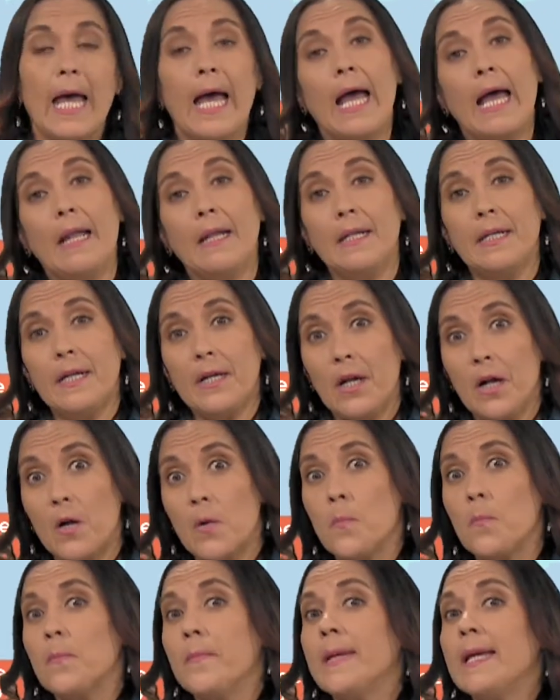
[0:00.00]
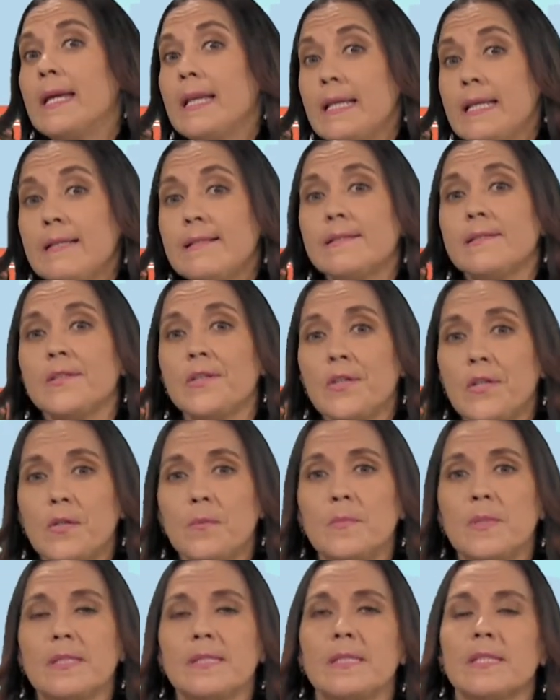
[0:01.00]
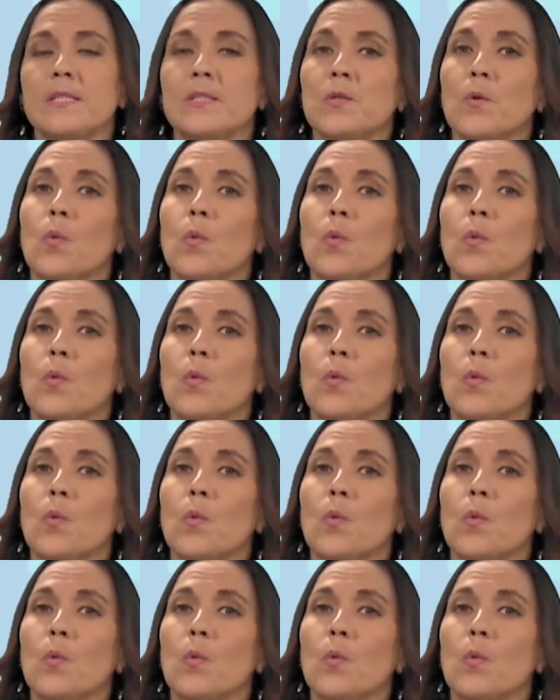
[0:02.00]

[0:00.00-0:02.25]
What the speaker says: and there are many services